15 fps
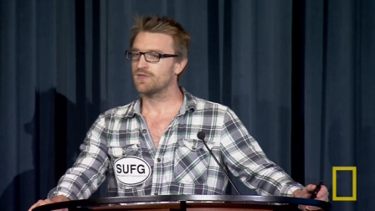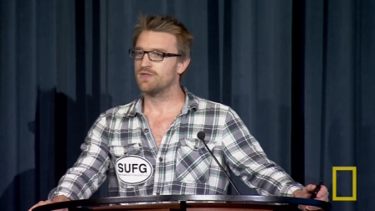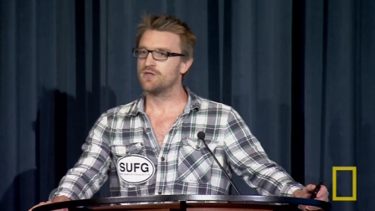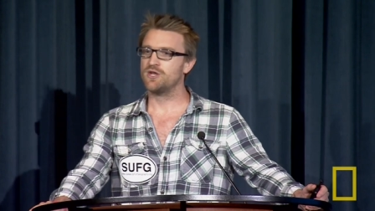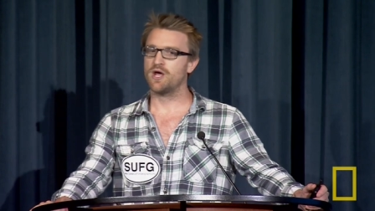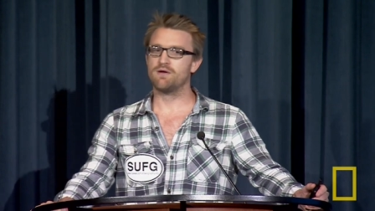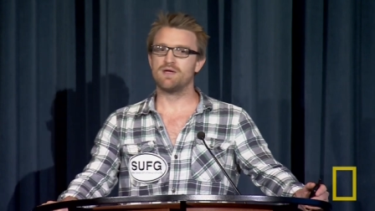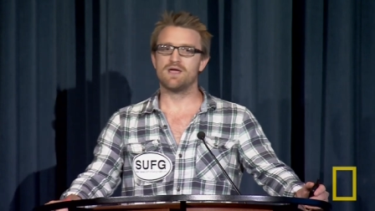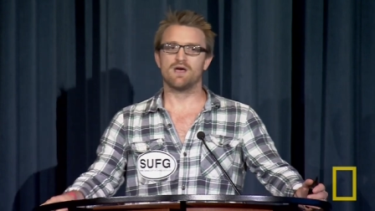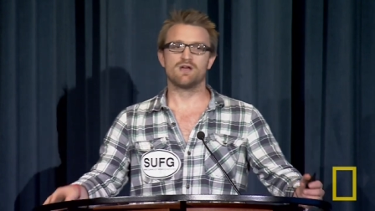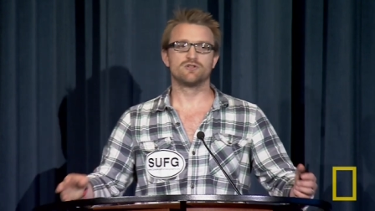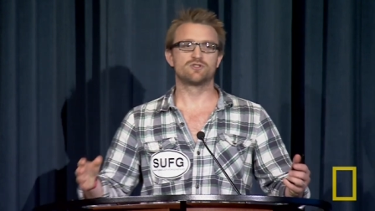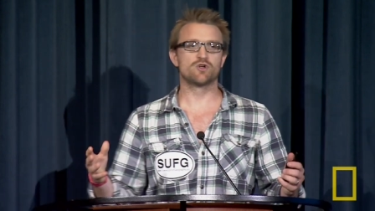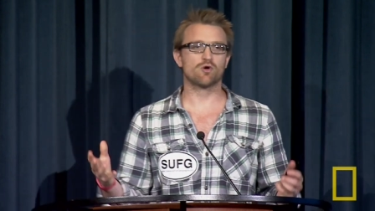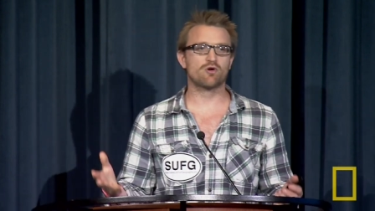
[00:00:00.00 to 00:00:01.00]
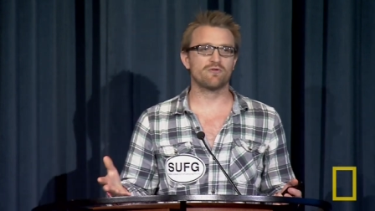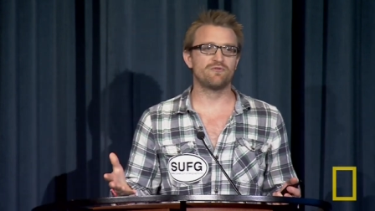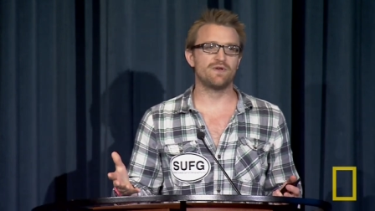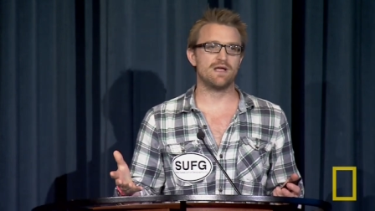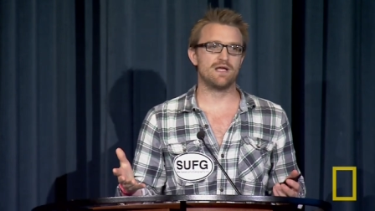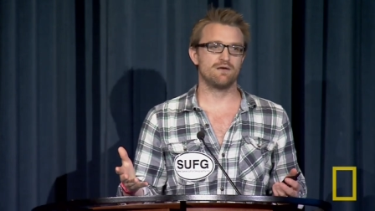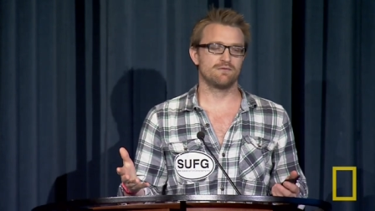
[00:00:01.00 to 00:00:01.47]
You know,
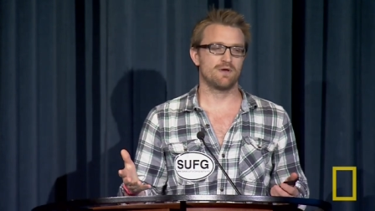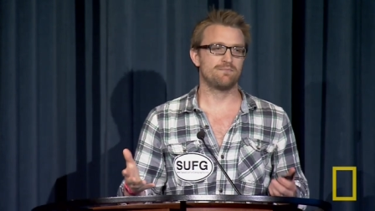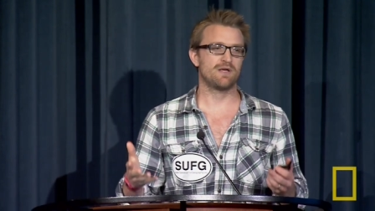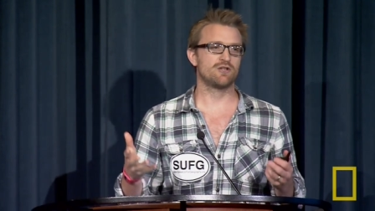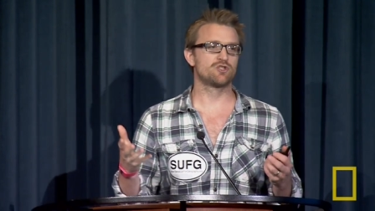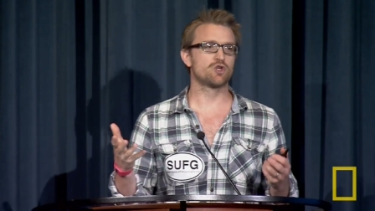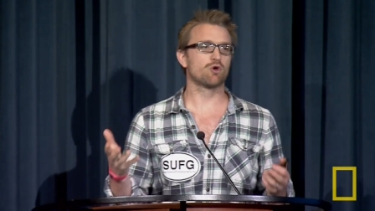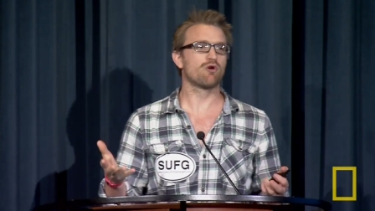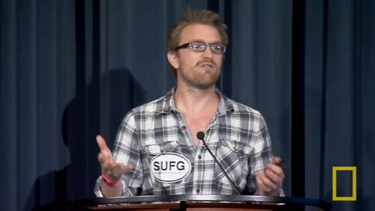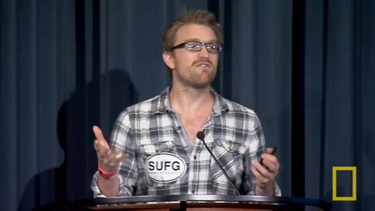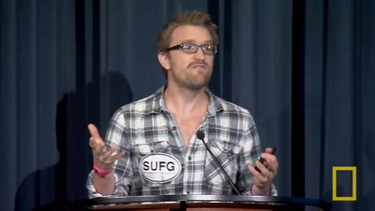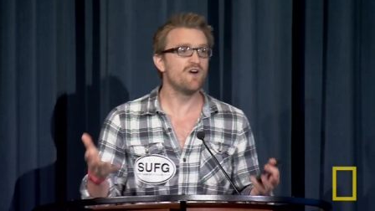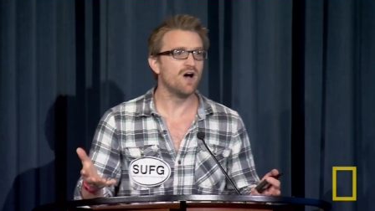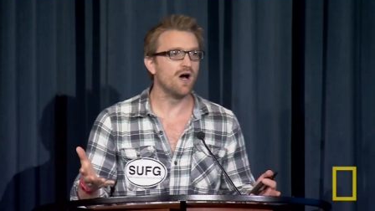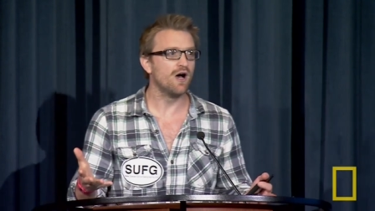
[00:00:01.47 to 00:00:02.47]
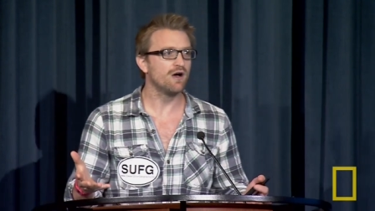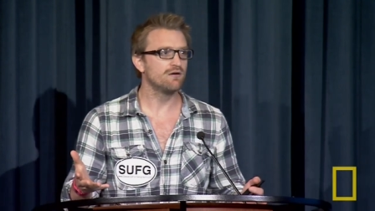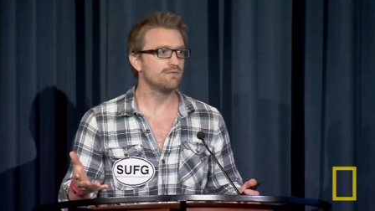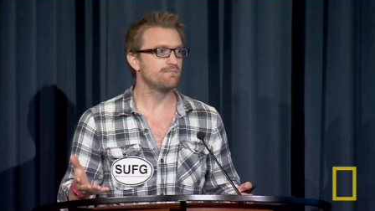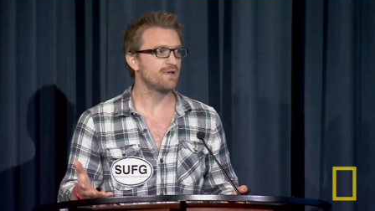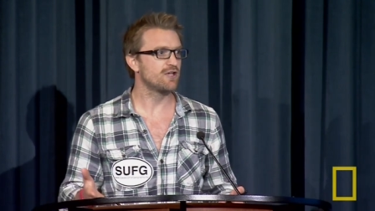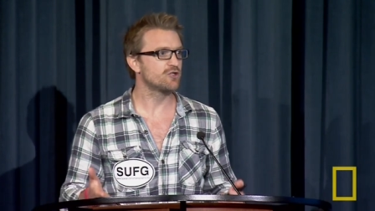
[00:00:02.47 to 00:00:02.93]
geography, being a geographer,
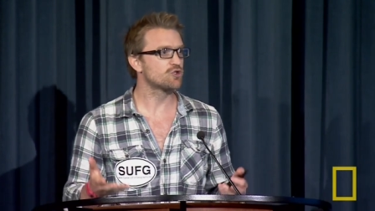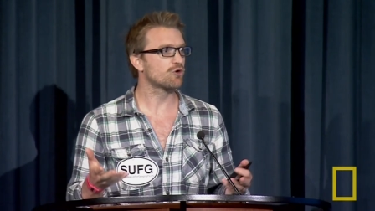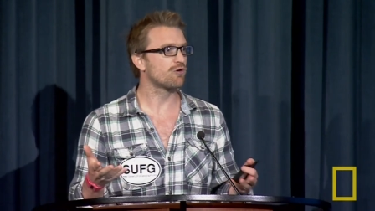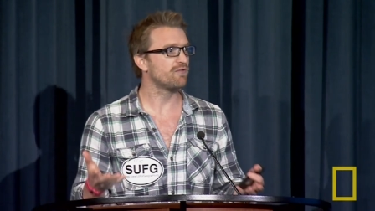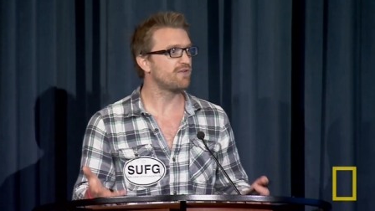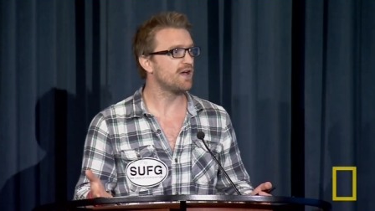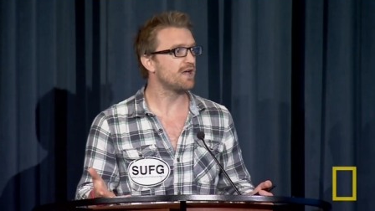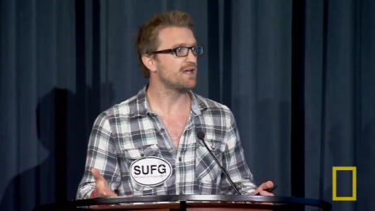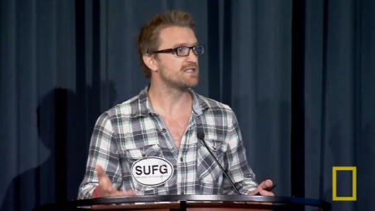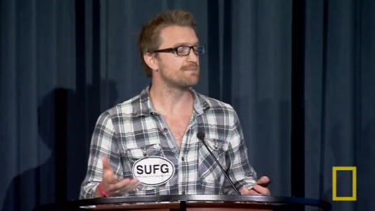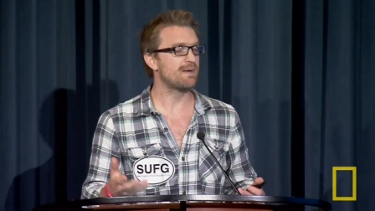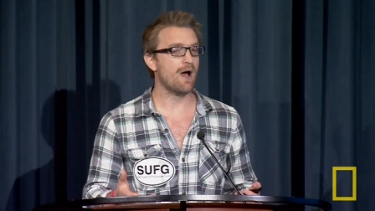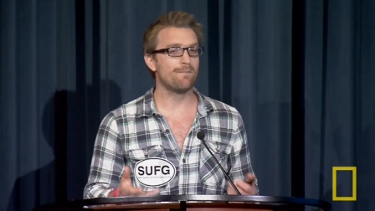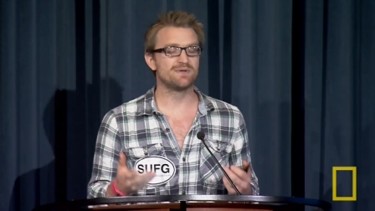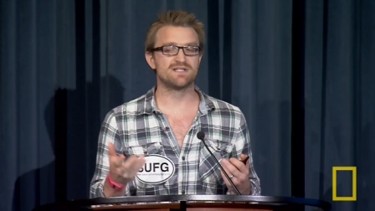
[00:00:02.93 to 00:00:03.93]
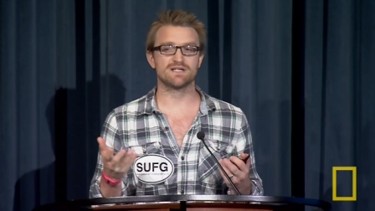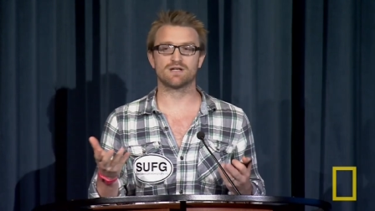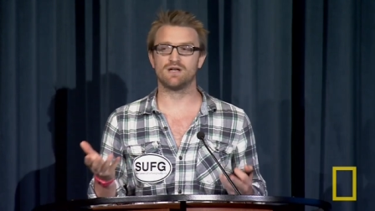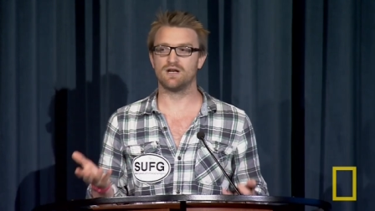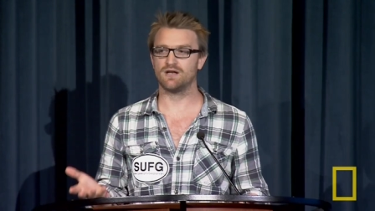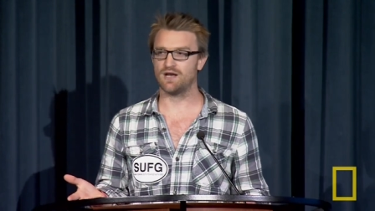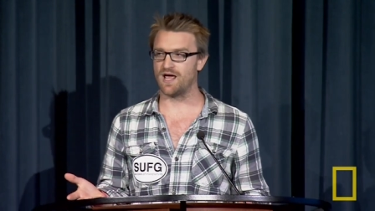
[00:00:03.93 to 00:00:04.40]
being a geographer is about a
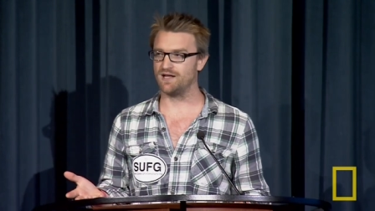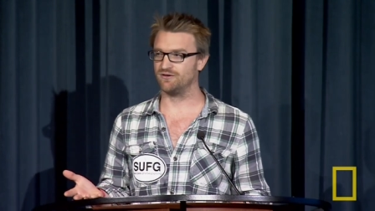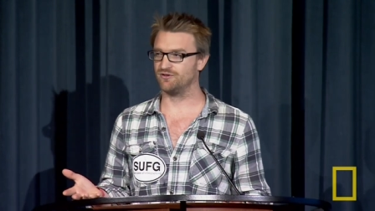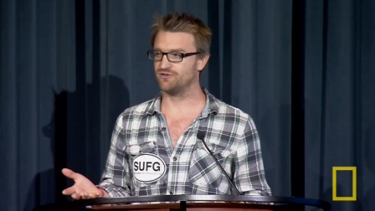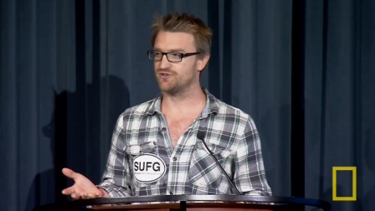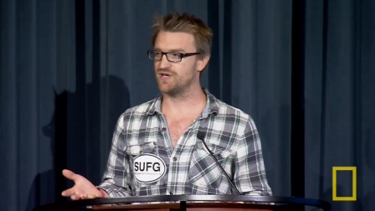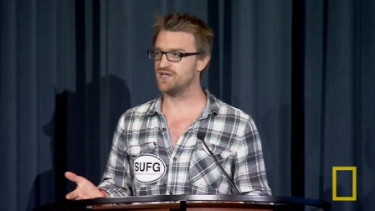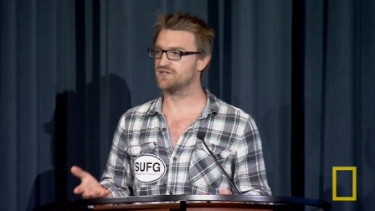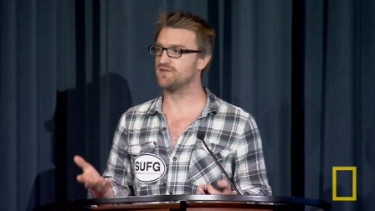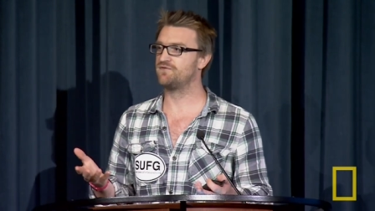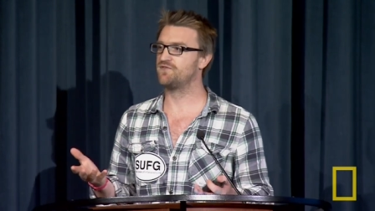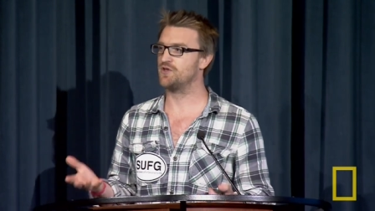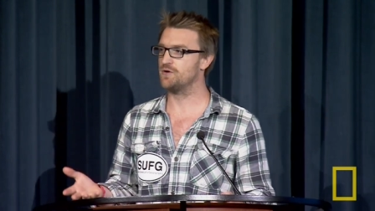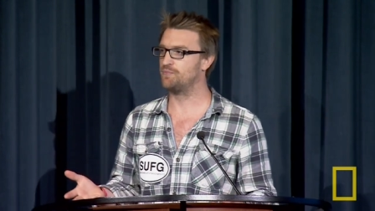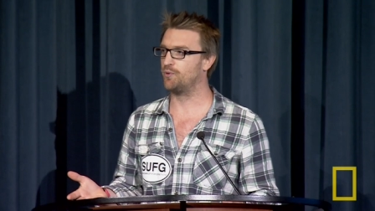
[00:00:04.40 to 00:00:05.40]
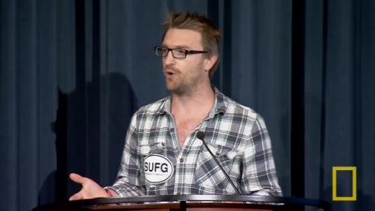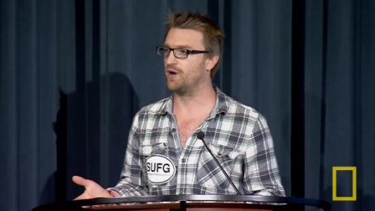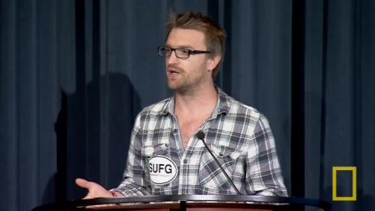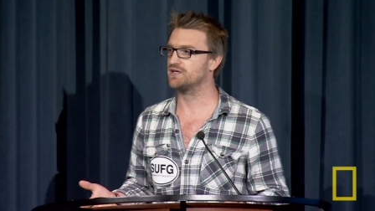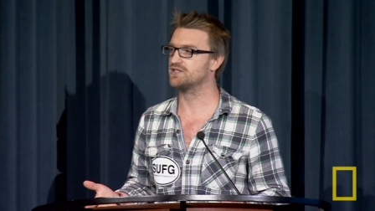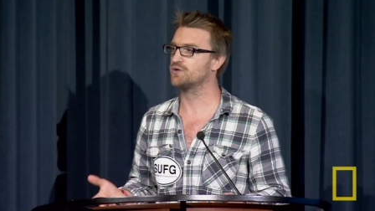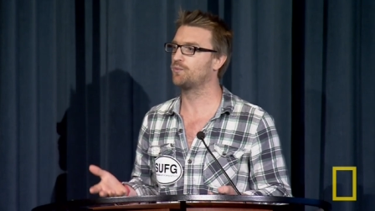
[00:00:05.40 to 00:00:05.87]
particular lens. It's a
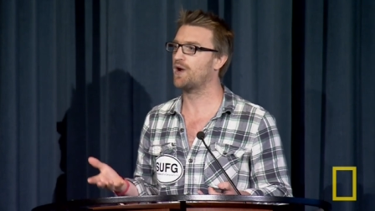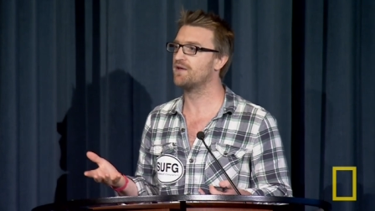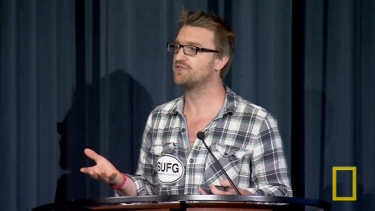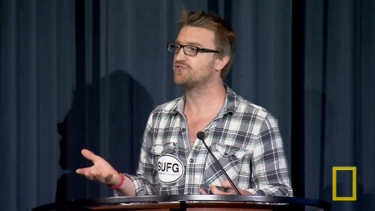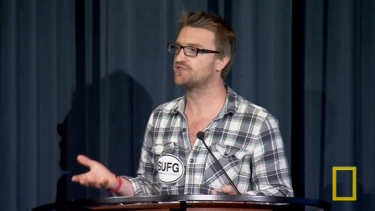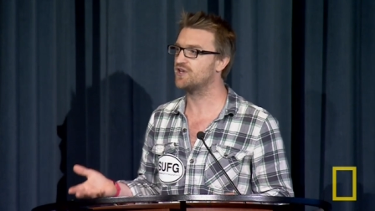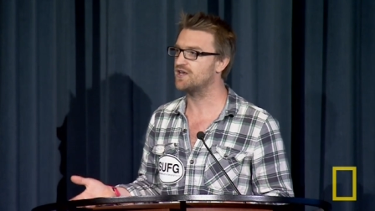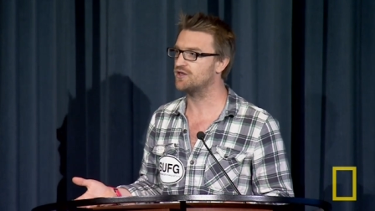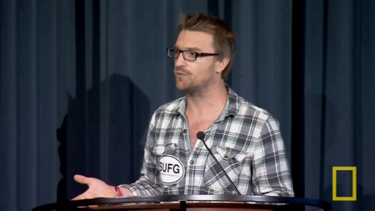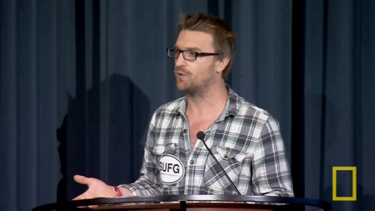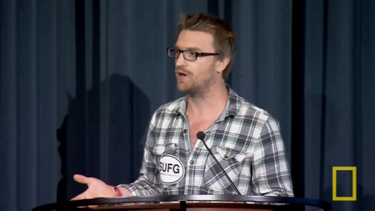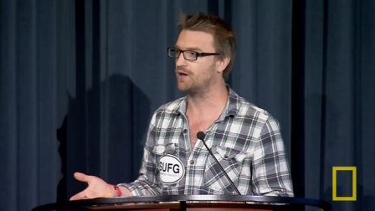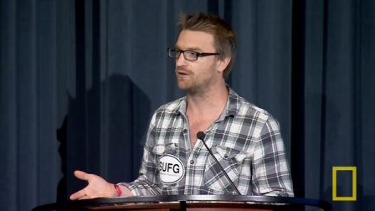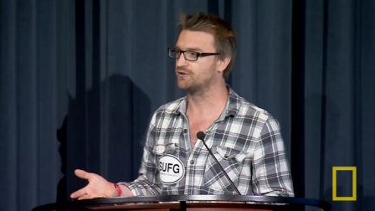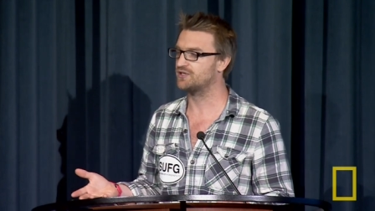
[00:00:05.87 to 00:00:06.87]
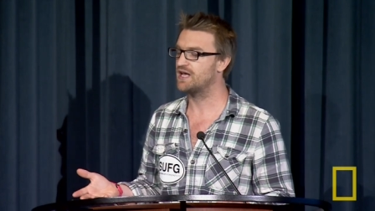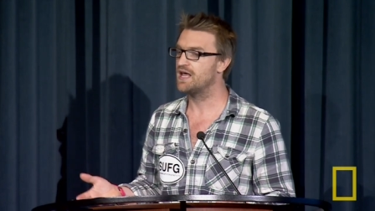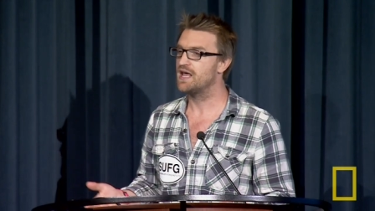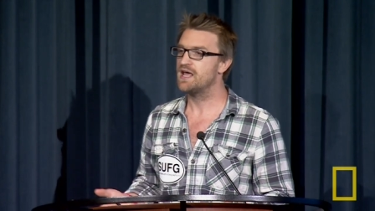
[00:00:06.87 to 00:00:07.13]
viewpoint. It's a way of seeing the world.